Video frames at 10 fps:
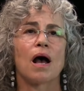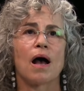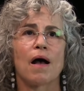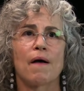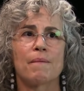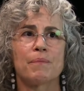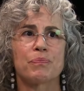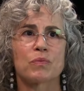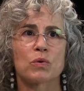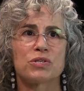
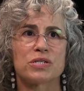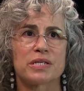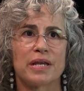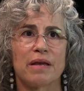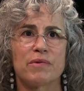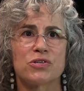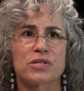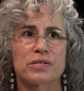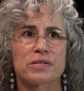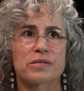um, which is an
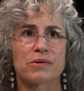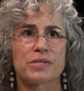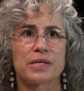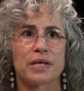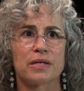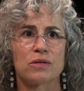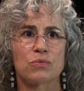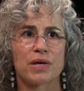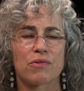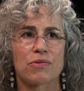image that's associated
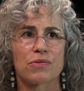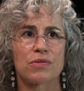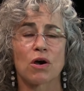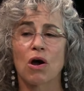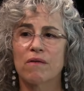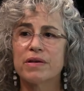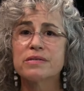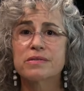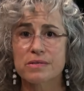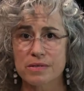with the
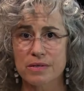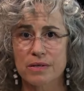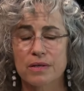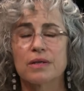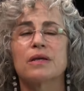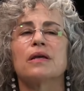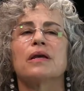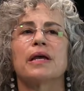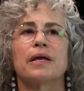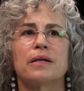harvest mm.
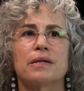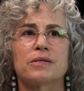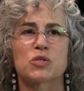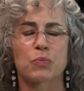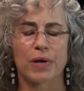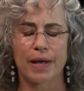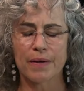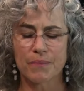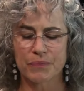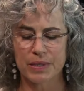in
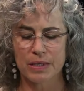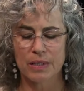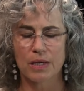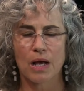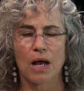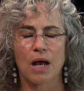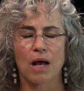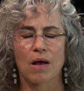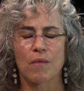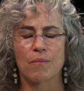spring.
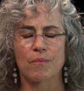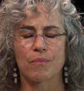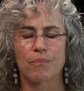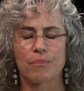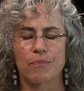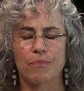Um,